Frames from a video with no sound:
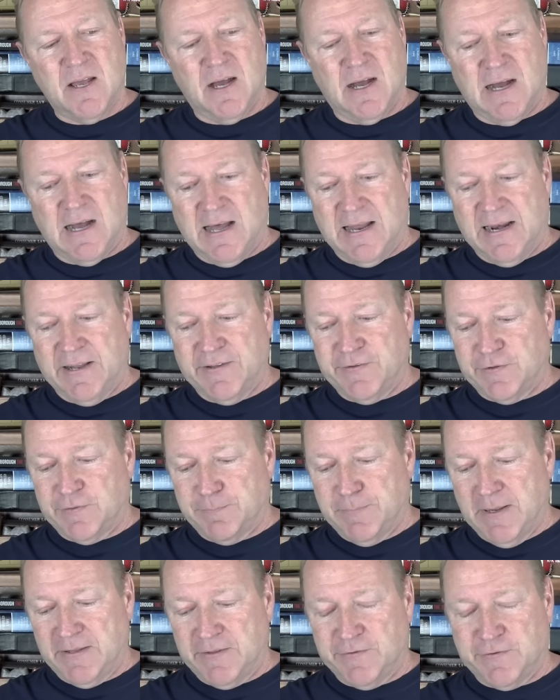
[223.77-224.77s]
And I
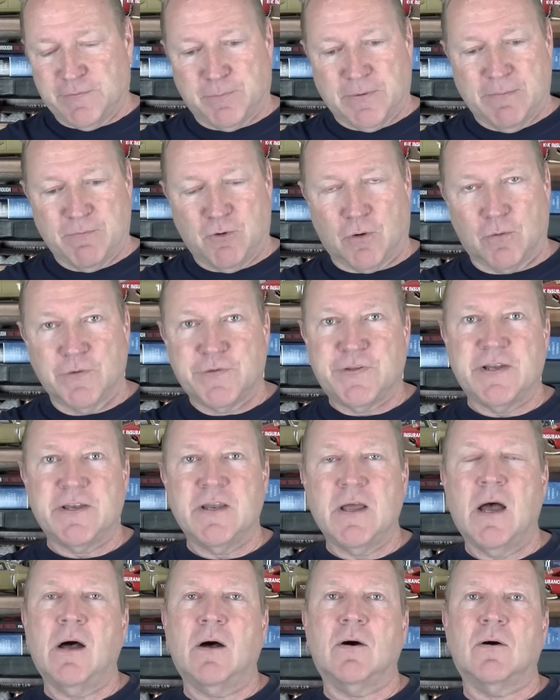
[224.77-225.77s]
suspect the Supreme Court would say
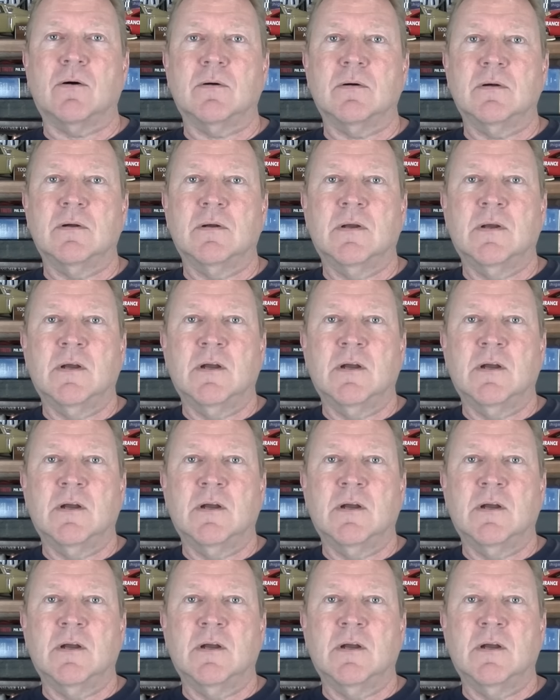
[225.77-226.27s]
no.